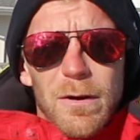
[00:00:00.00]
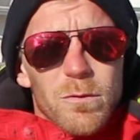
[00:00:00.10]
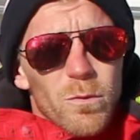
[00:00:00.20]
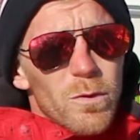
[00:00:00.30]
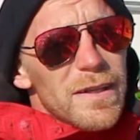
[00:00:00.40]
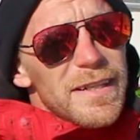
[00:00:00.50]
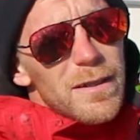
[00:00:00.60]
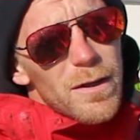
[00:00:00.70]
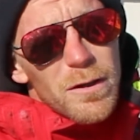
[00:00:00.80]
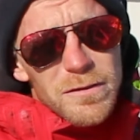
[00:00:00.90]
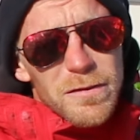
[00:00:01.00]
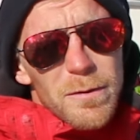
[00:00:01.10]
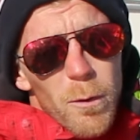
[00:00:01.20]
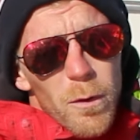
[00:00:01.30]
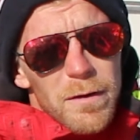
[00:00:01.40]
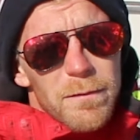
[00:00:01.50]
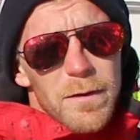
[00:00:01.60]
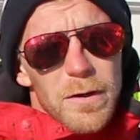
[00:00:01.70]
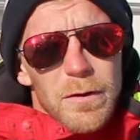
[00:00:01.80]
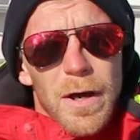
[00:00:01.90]
I was really close to the mooring
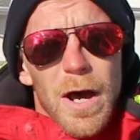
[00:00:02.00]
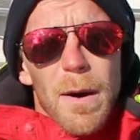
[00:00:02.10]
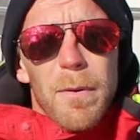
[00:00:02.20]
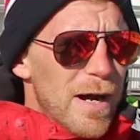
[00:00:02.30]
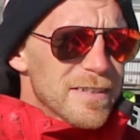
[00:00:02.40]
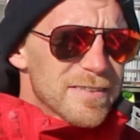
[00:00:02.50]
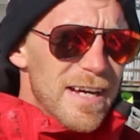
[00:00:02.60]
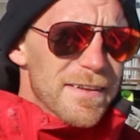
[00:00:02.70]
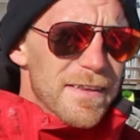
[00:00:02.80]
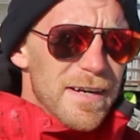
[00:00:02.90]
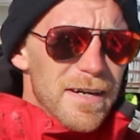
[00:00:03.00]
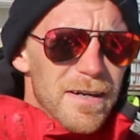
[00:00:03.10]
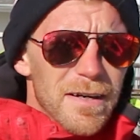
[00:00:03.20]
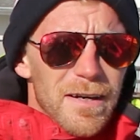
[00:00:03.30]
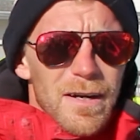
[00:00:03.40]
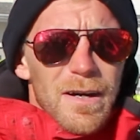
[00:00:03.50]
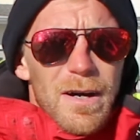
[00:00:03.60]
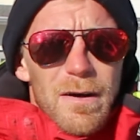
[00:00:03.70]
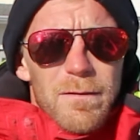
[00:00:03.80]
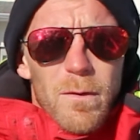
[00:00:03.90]
field, but I sat there
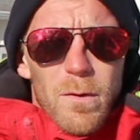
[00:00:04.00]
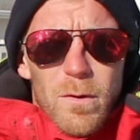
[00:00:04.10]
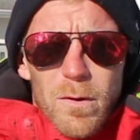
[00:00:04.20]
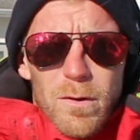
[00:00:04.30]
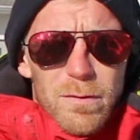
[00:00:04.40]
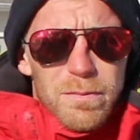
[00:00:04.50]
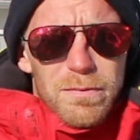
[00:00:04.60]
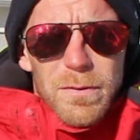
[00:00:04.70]
for,